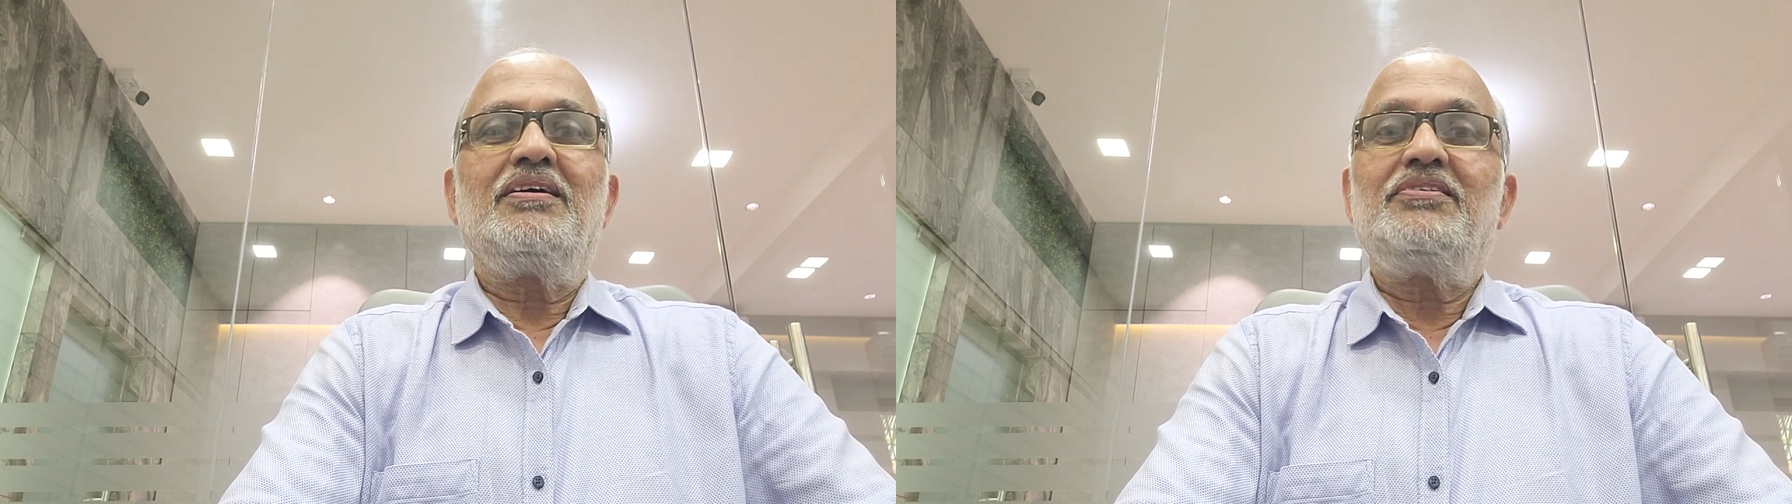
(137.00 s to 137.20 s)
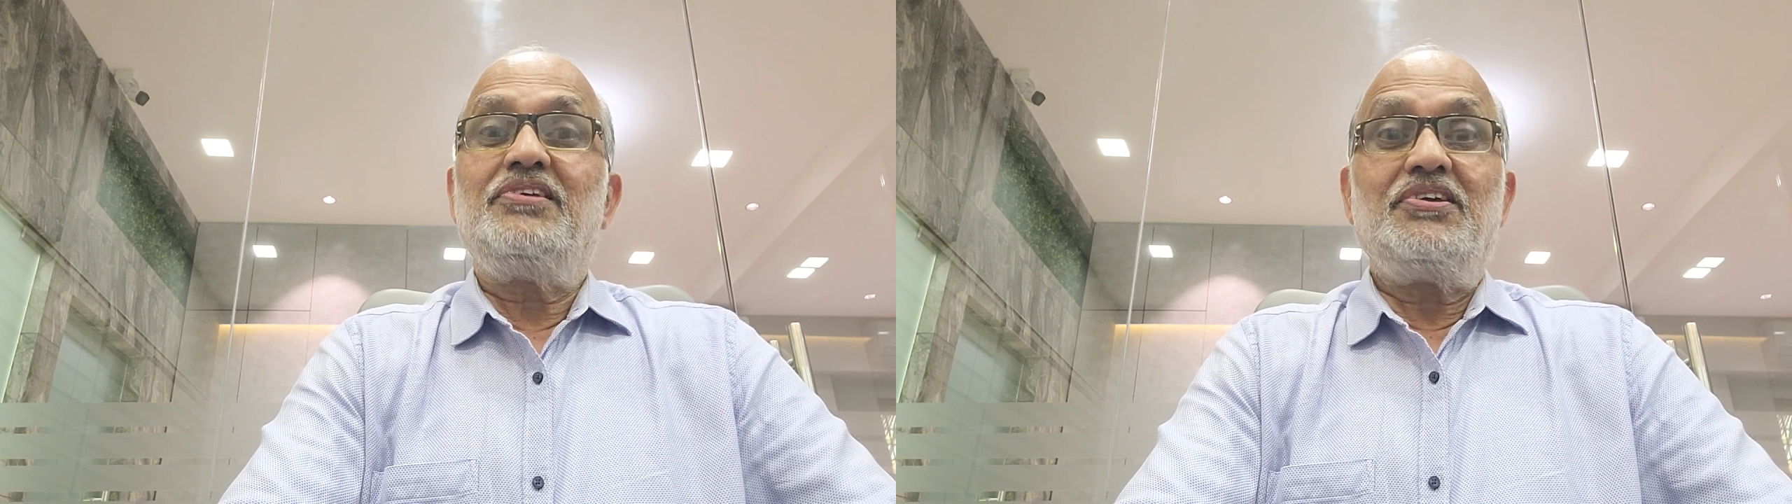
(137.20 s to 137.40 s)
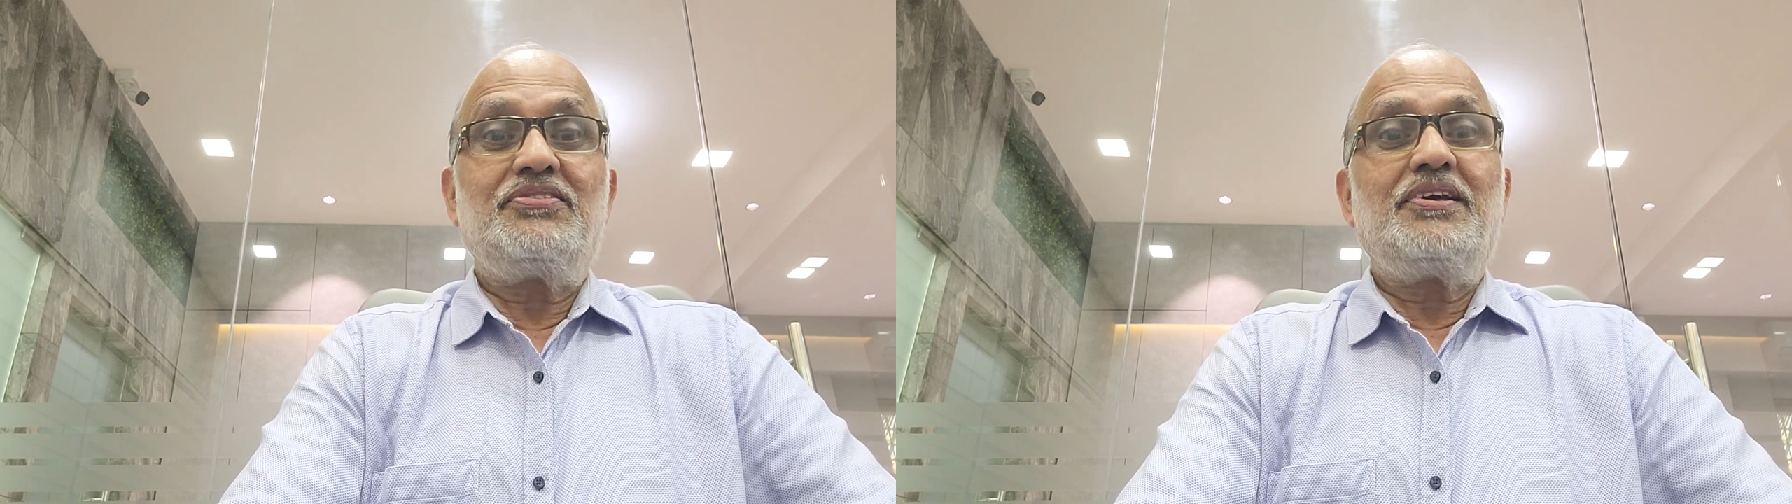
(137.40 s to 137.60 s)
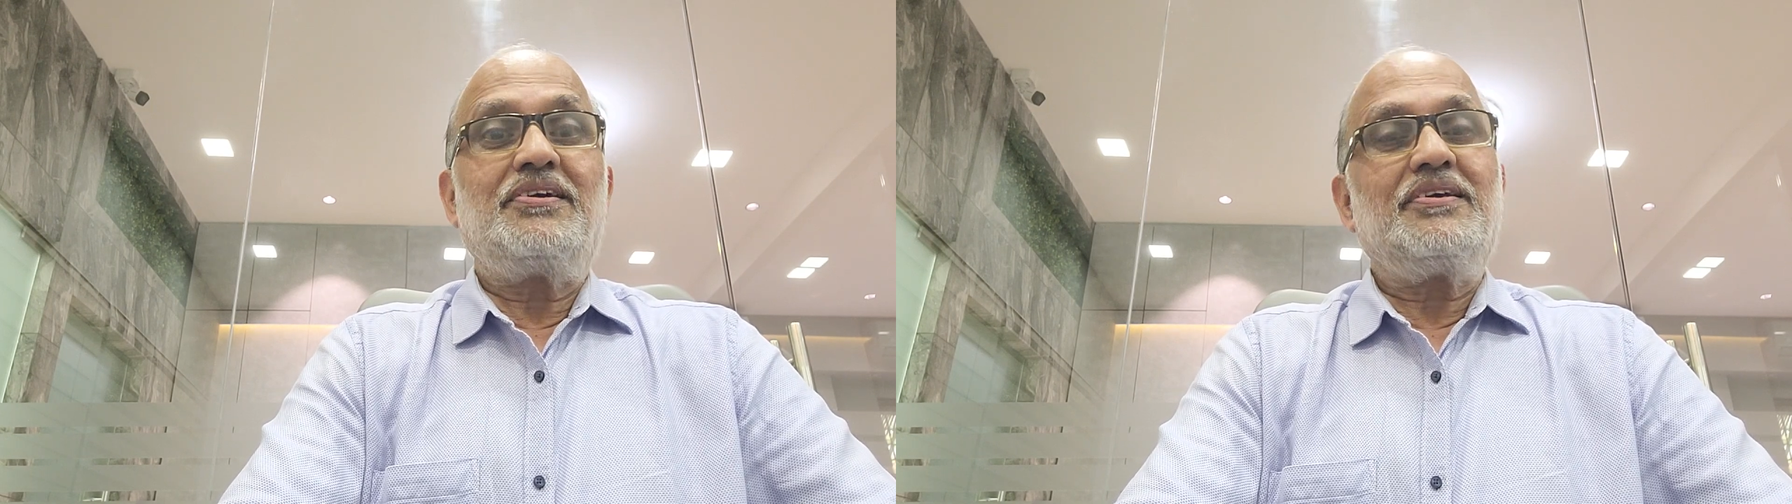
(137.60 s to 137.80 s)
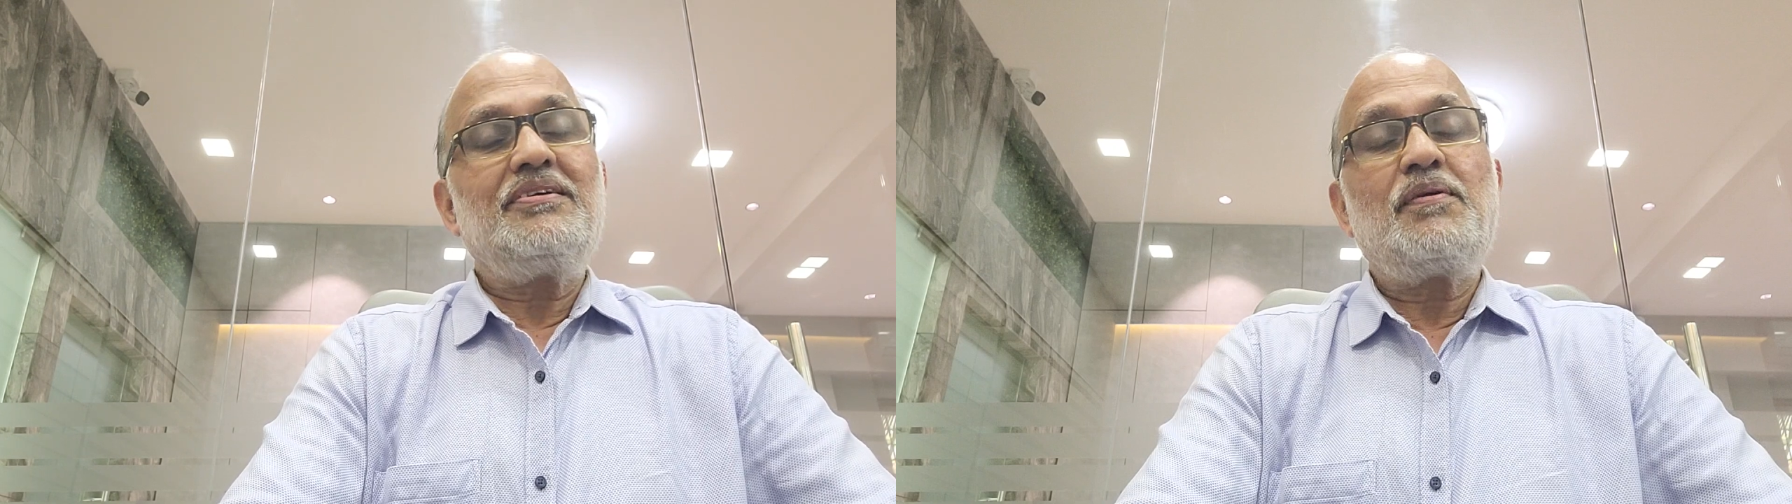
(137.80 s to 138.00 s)
GST
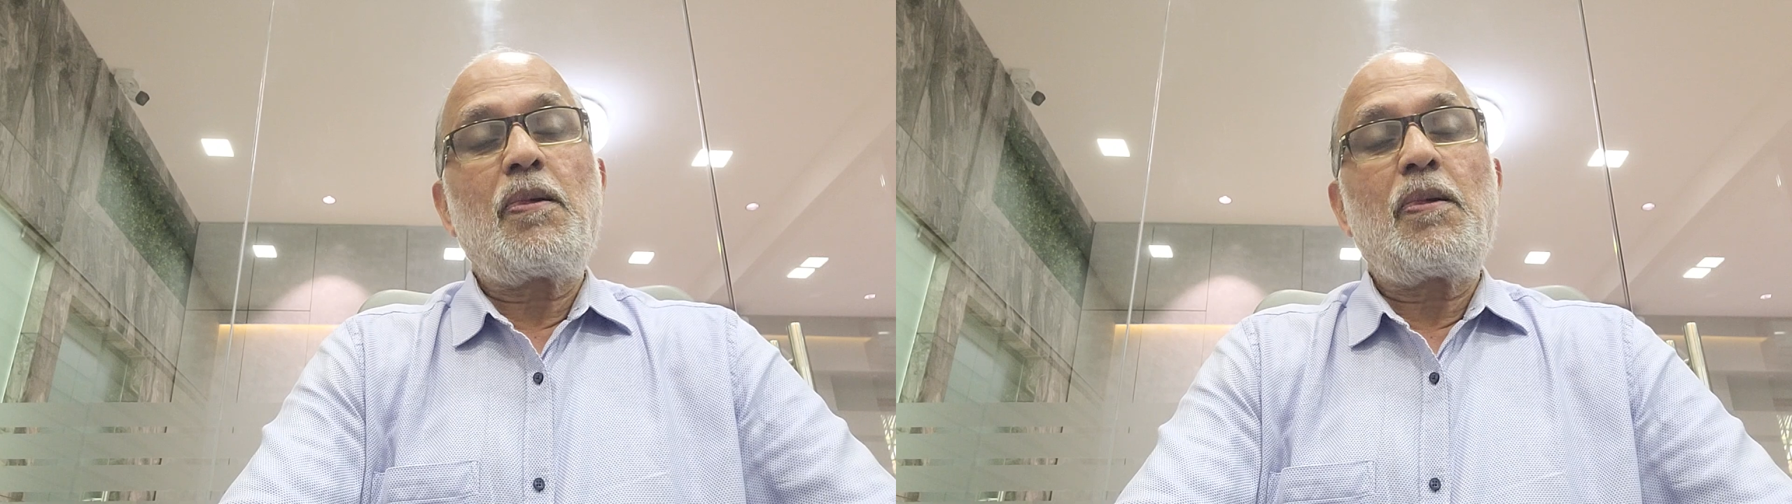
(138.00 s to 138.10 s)
under